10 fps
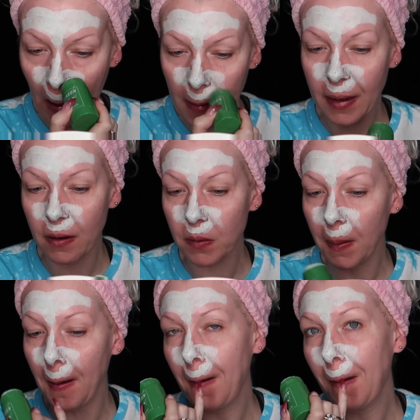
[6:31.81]
You can't
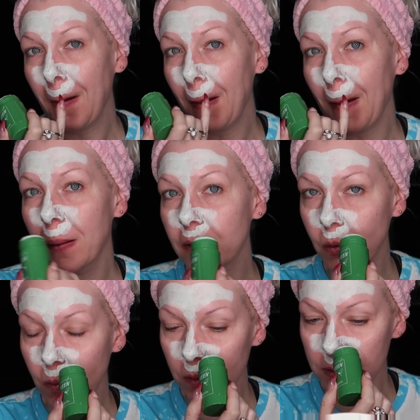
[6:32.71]
really get in the
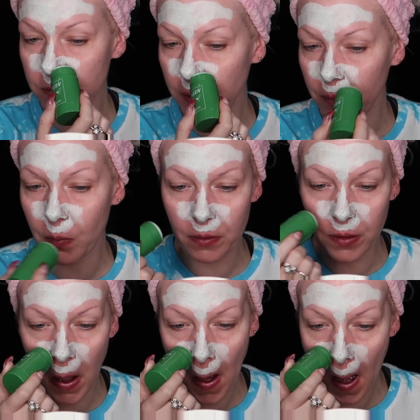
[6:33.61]
corners very well
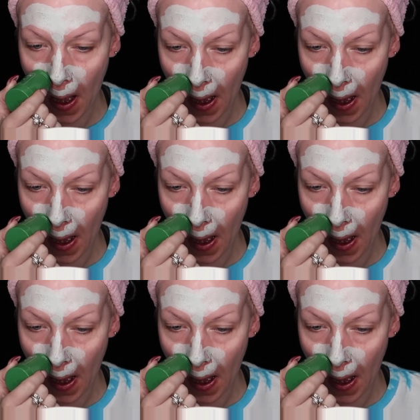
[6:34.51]
there.